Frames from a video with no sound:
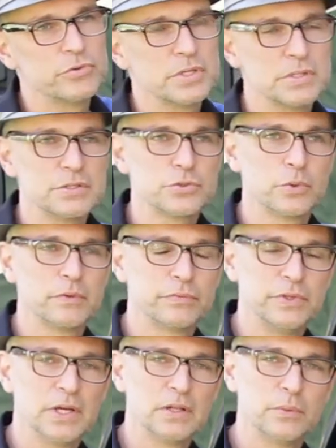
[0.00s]
you see this sort of
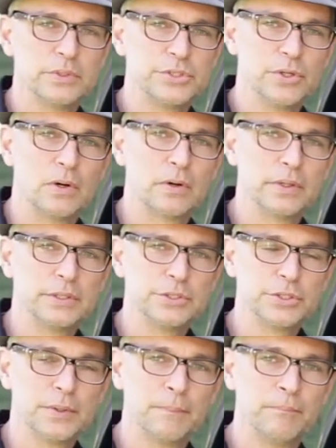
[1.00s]
yellowish
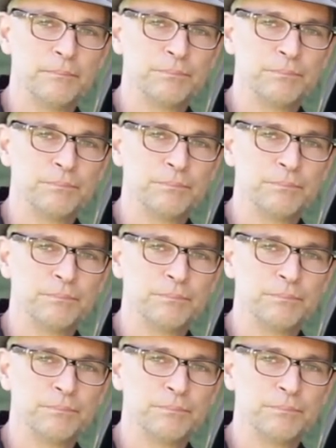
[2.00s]
orange